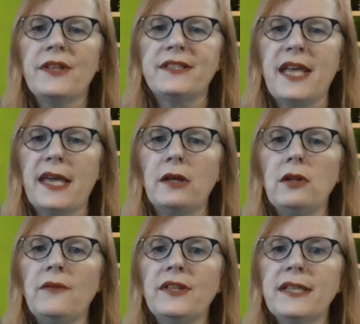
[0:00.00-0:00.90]
The
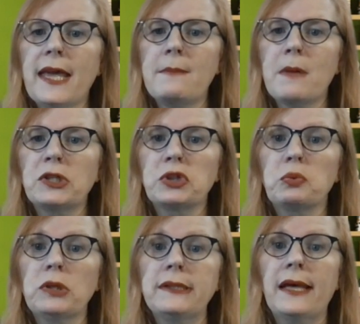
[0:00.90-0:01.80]
tail of the tape measure
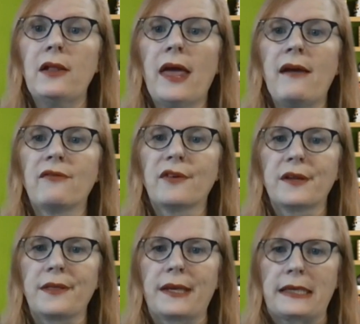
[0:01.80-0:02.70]
will tell
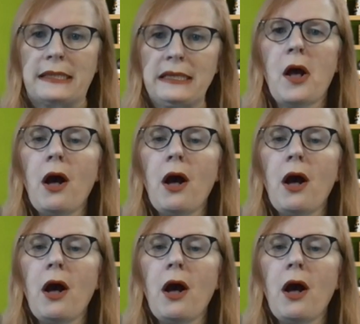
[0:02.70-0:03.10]
everything.